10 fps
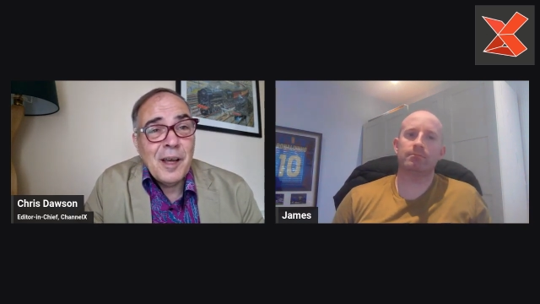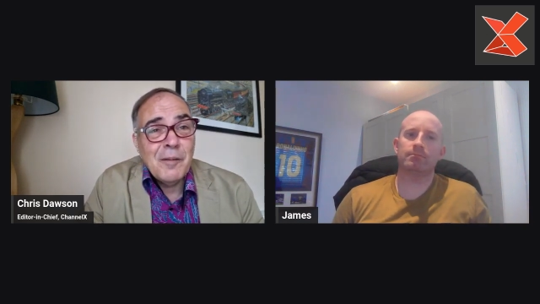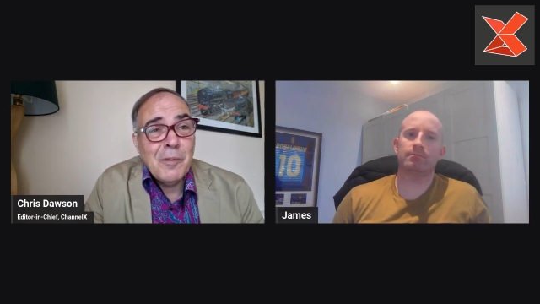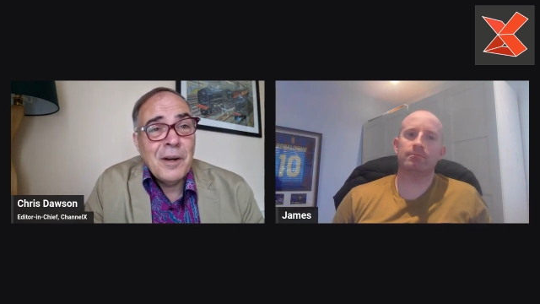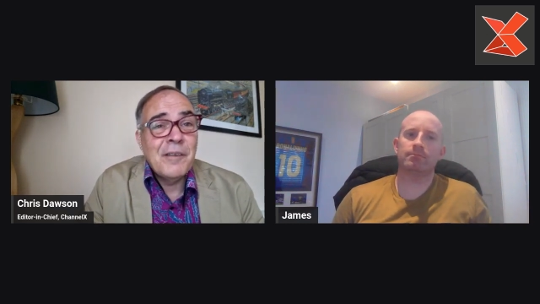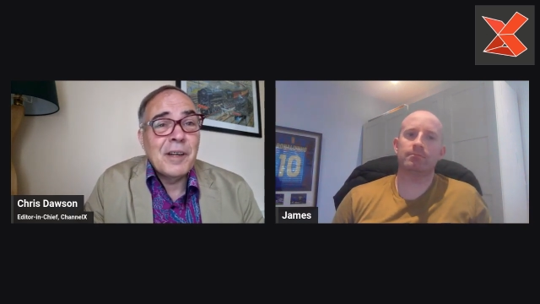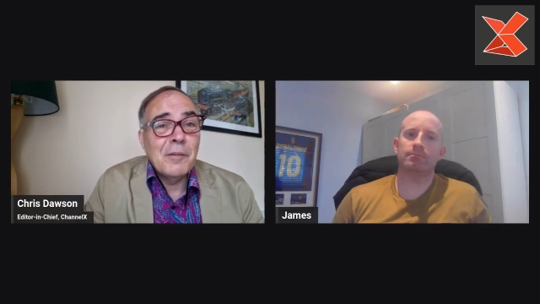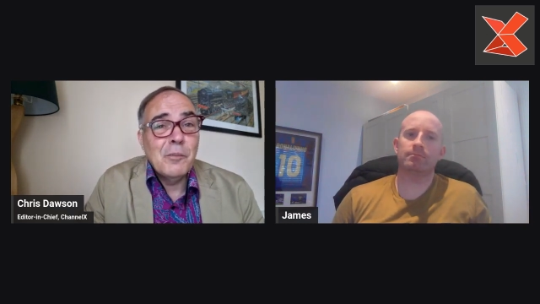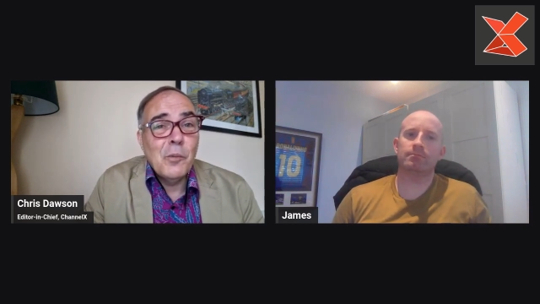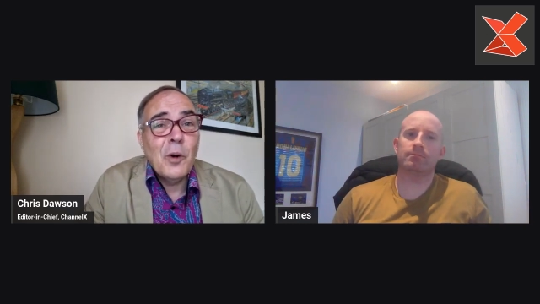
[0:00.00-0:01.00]
Speaker 1: are
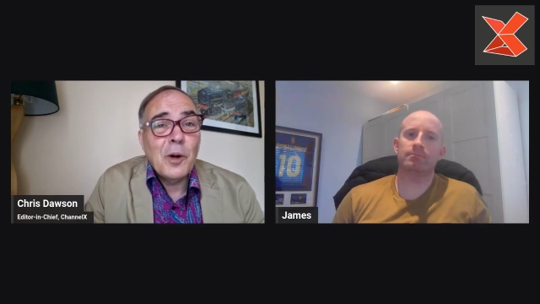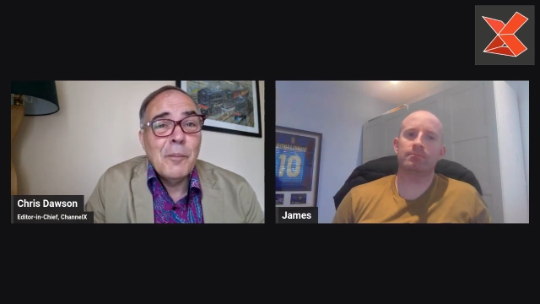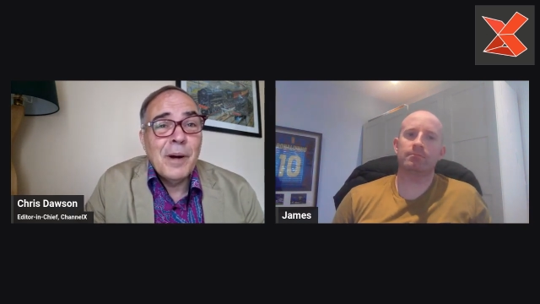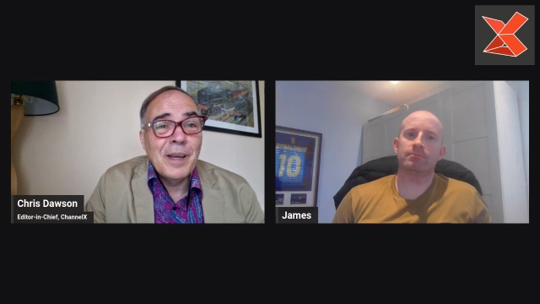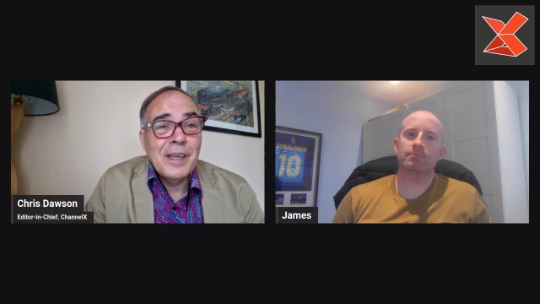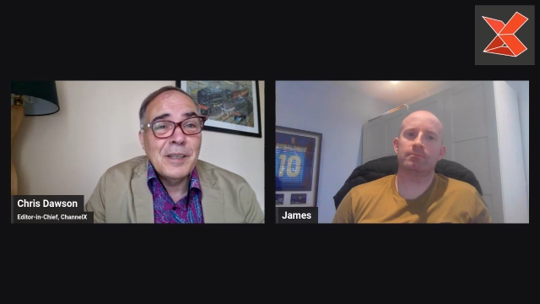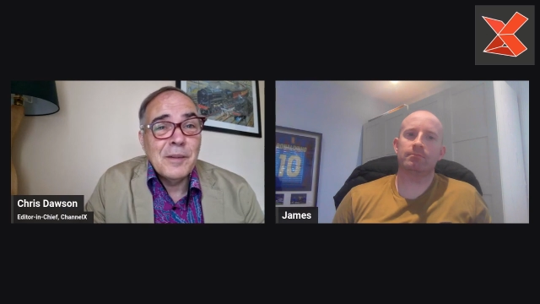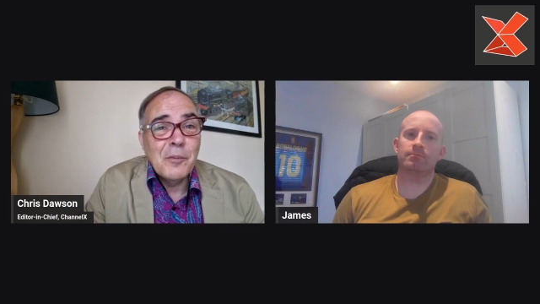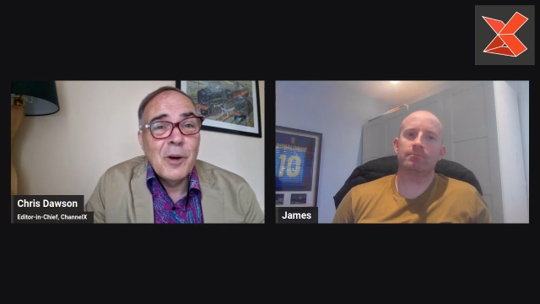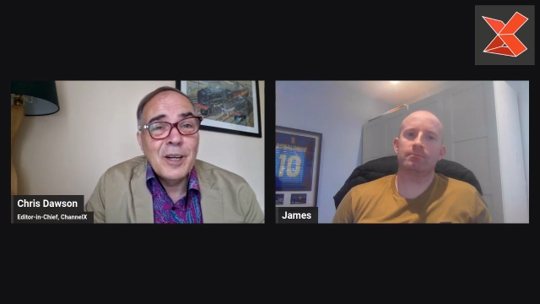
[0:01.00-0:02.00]
wondering what OnBuy is
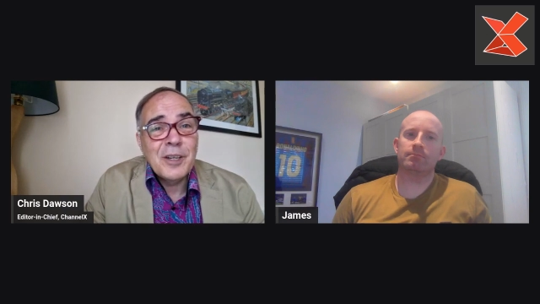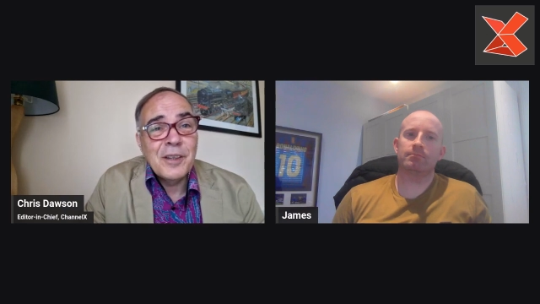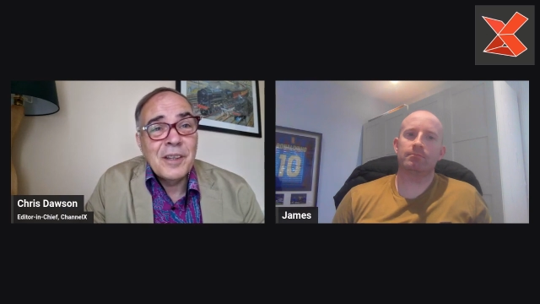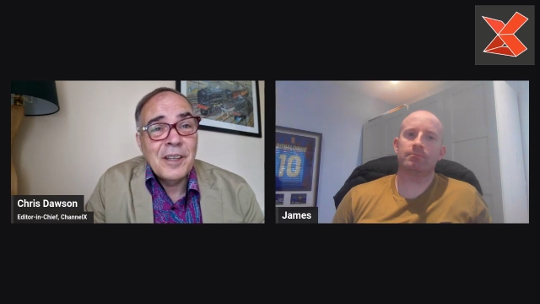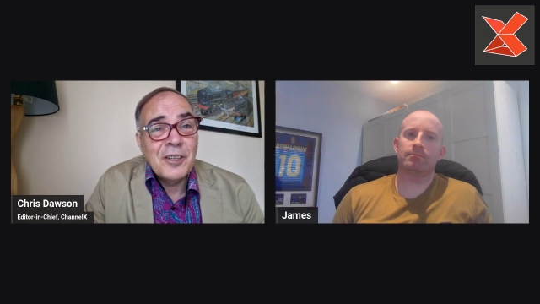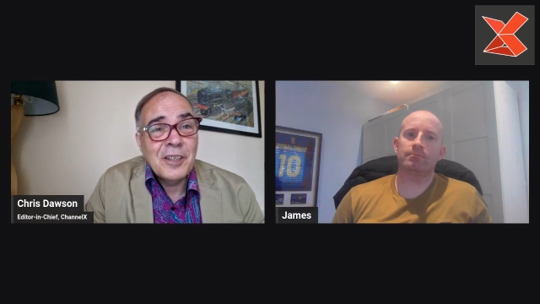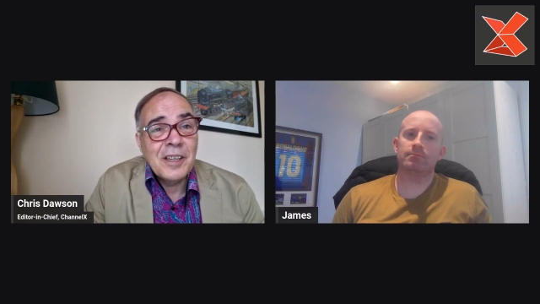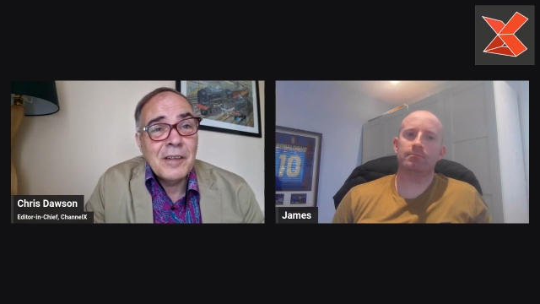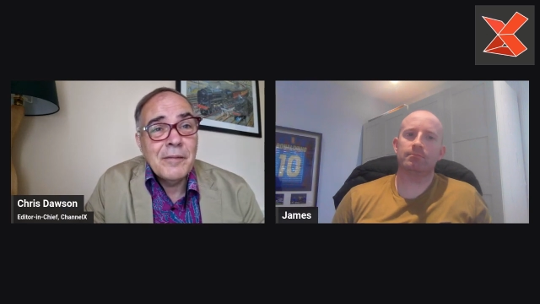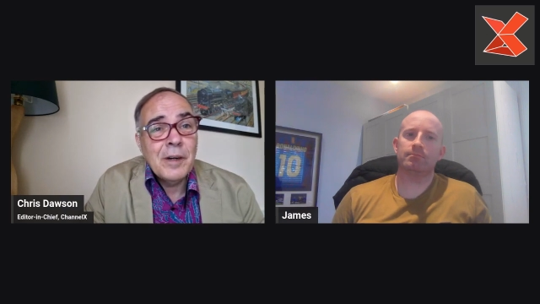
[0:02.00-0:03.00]
and why should, they should
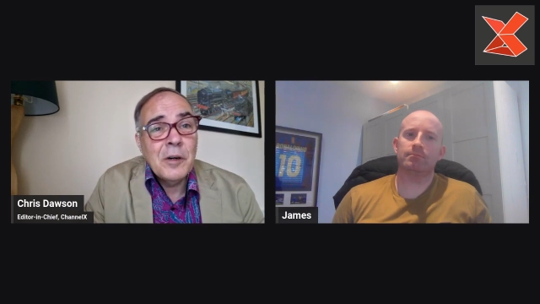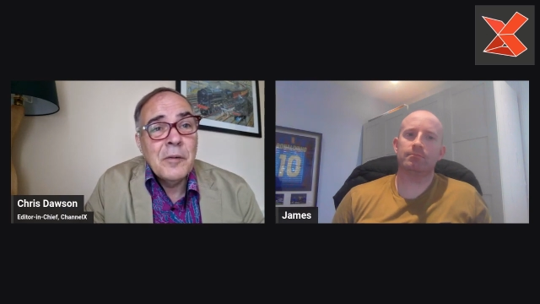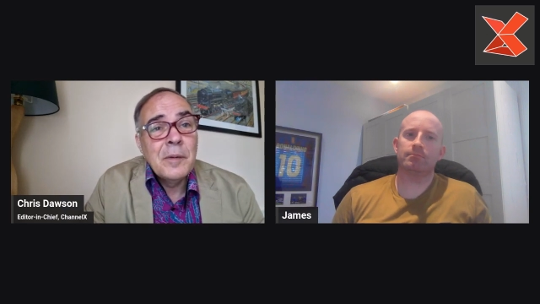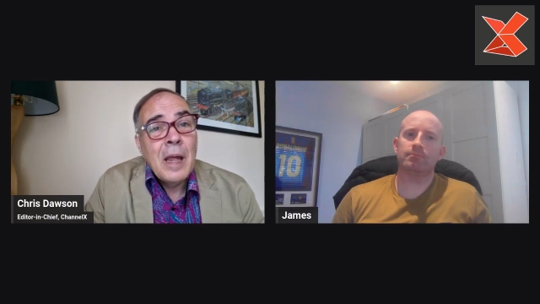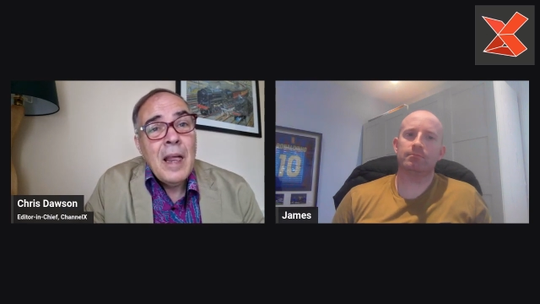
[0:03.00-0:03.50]
get involved,